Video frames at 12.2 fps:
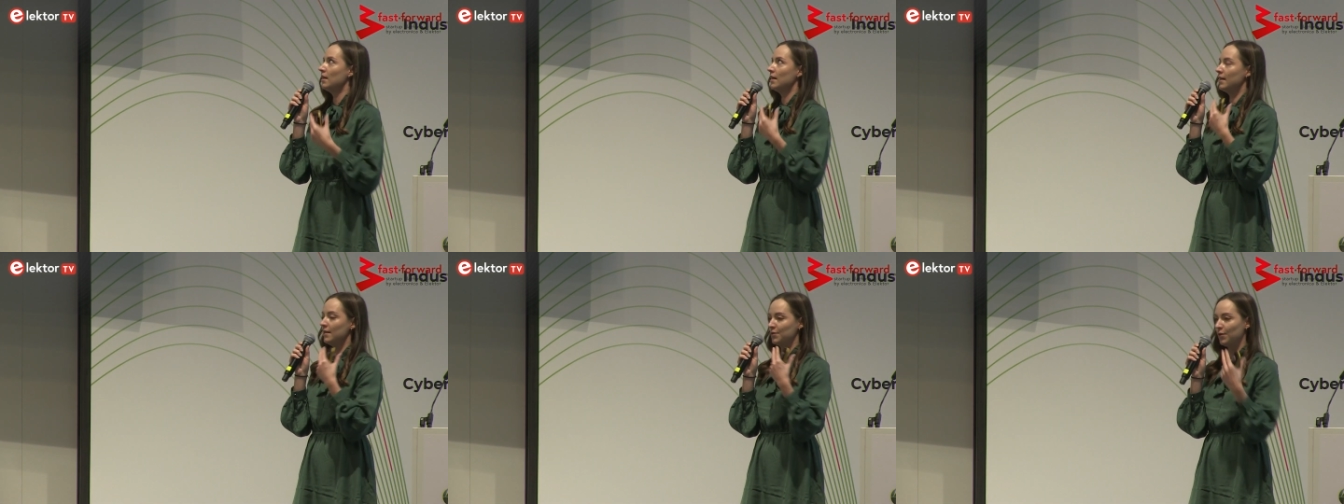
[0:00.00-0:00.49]

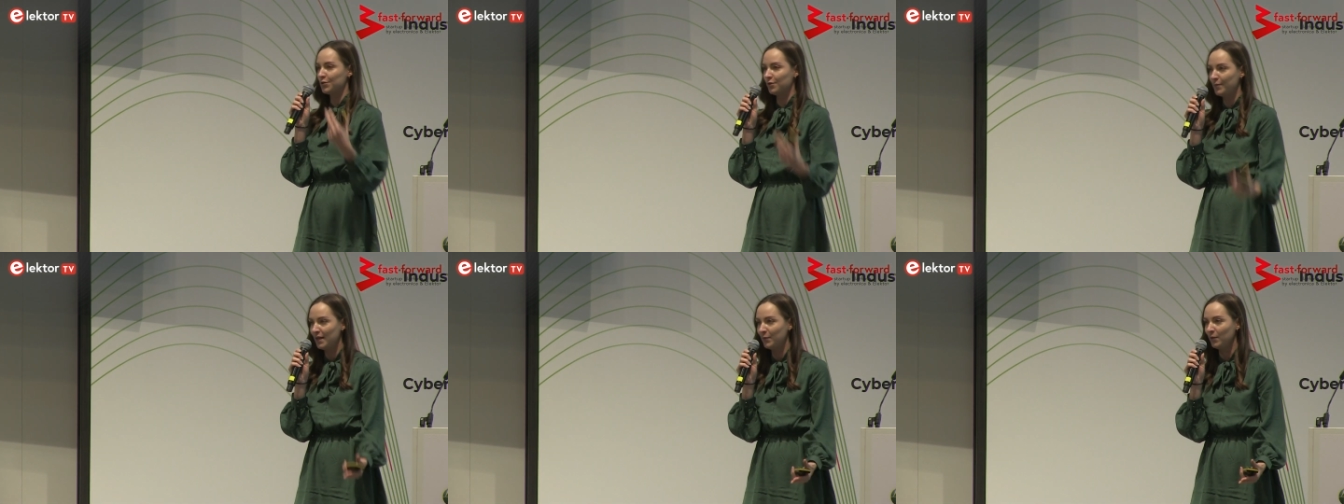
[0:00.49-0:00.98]
It is also
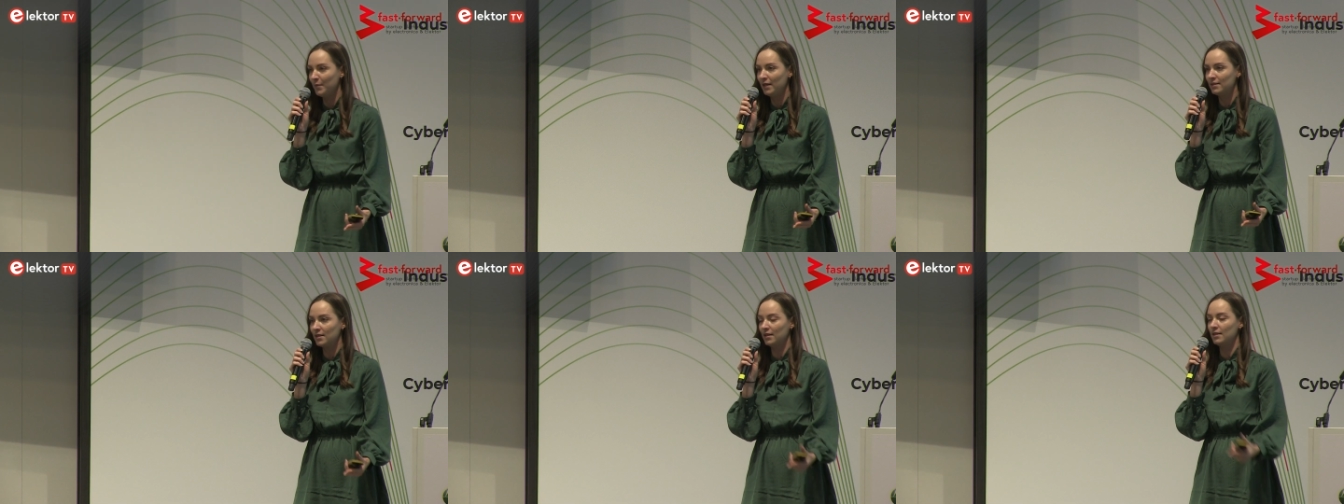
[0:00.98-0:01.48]
minimal
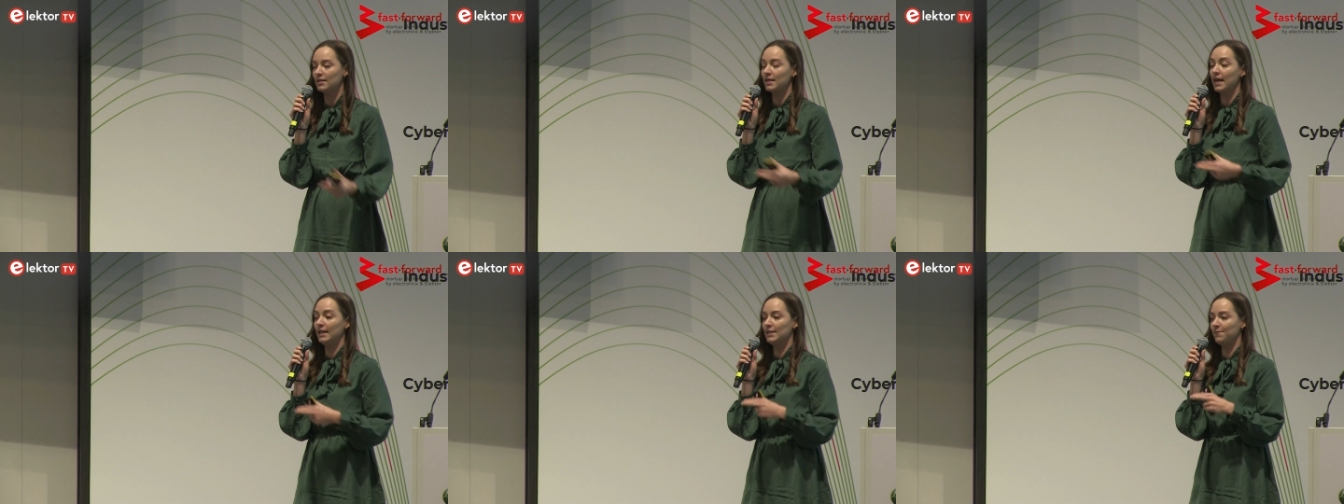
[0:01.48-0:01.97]
maintenance
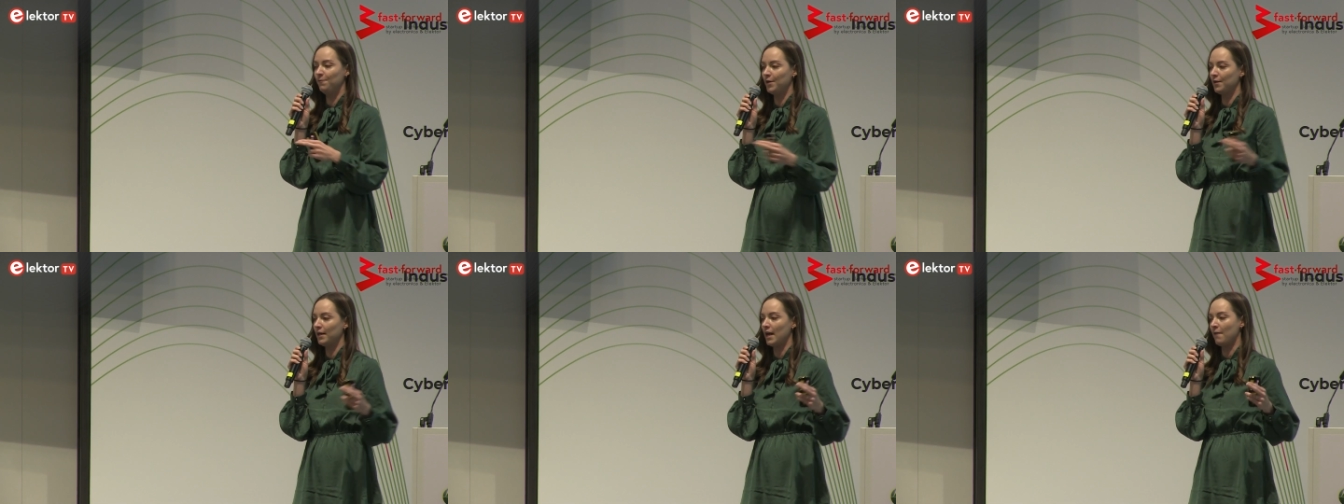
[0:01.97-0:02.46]
and it's
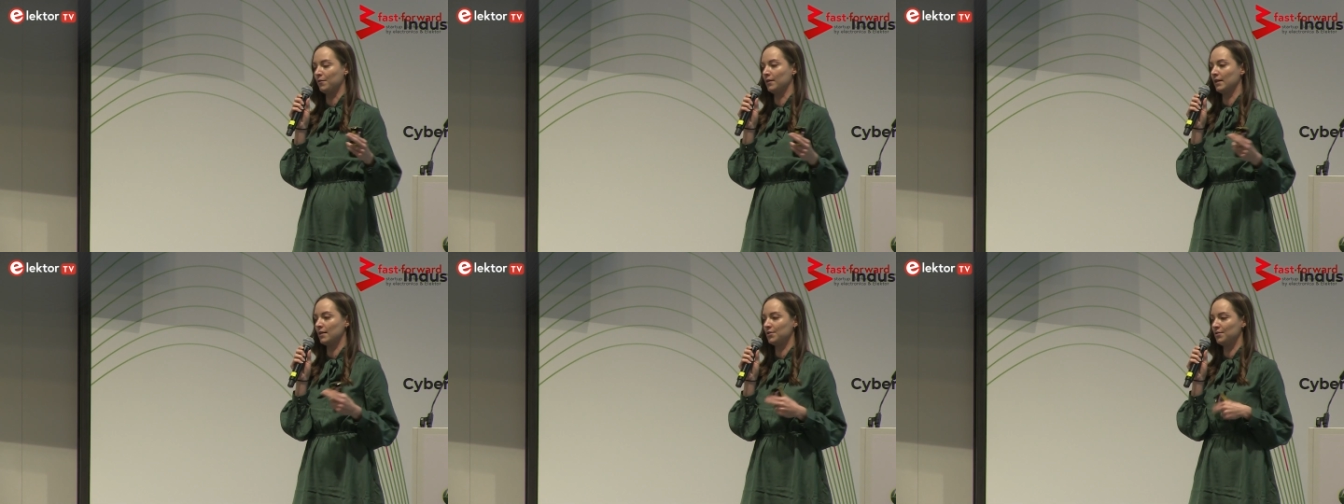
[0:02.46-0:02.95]
very
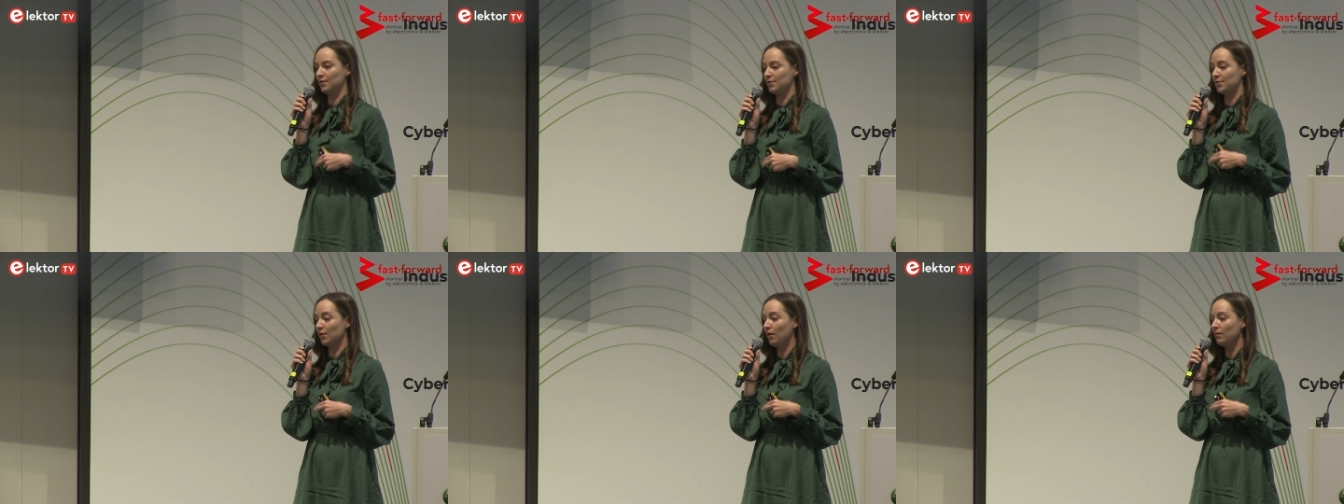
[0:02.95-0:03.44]
effortless to
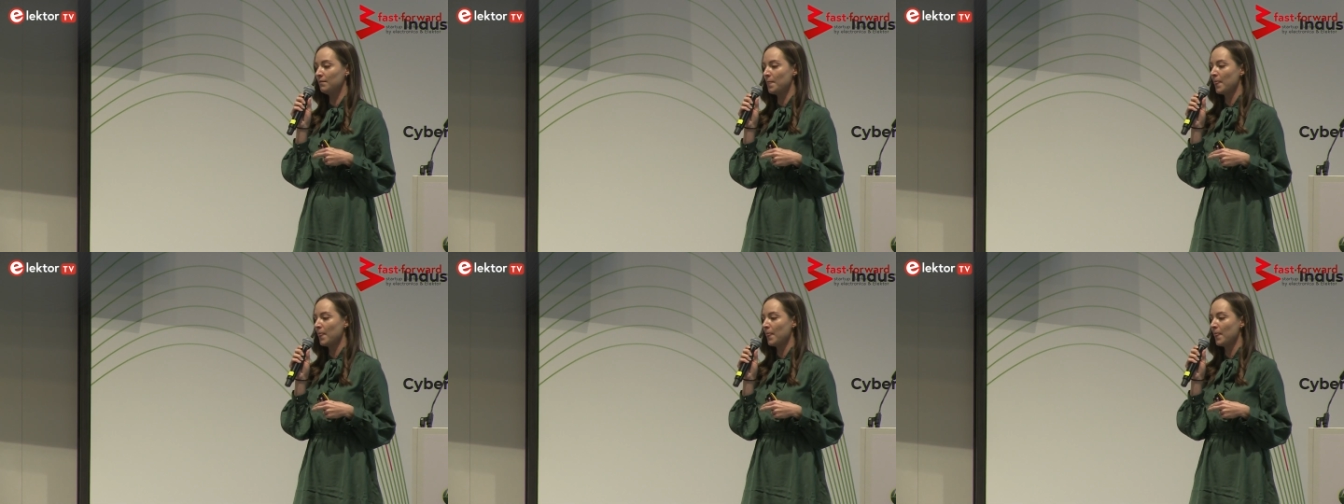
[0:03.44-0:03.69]
install.